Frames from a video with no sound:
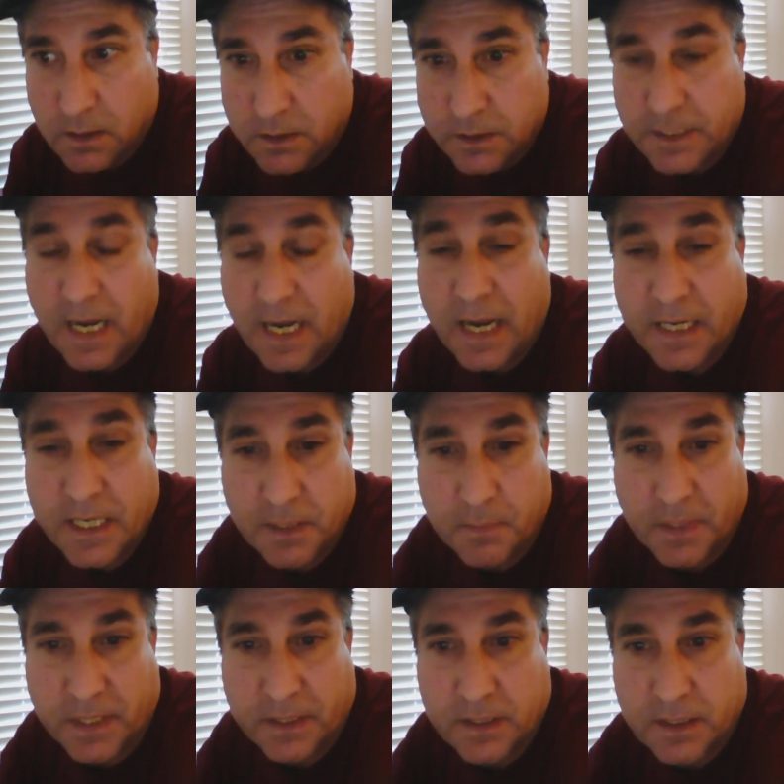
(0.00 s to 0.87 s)

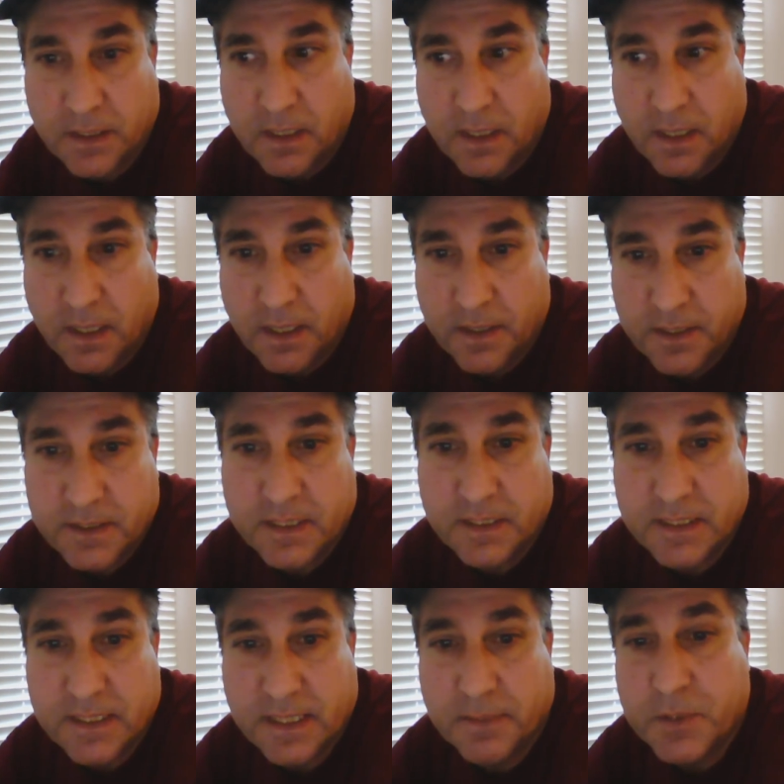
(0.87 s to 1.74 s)
document this
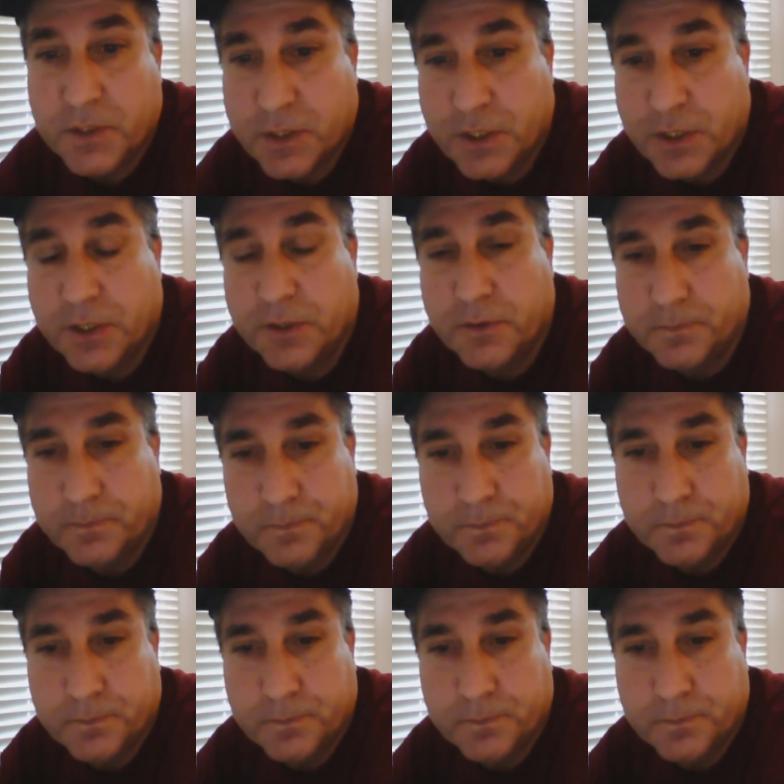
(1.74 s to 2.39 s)
attempted coup.